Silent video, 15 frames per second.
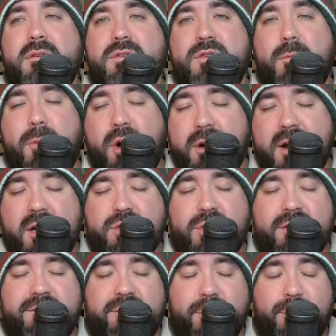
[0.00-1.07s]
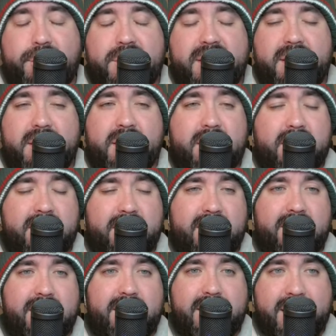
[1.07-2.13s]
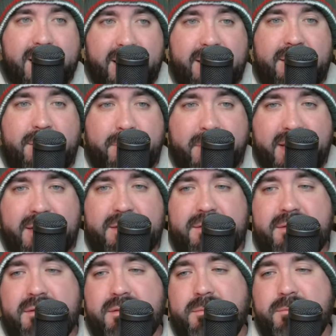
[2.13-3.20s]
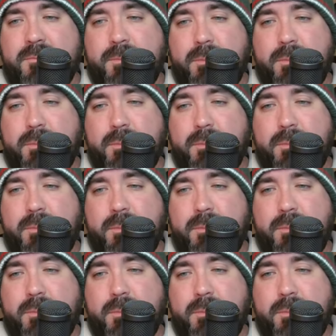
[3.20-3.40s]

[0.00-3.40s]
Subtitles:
so Marc-Andre Fleury in the mix.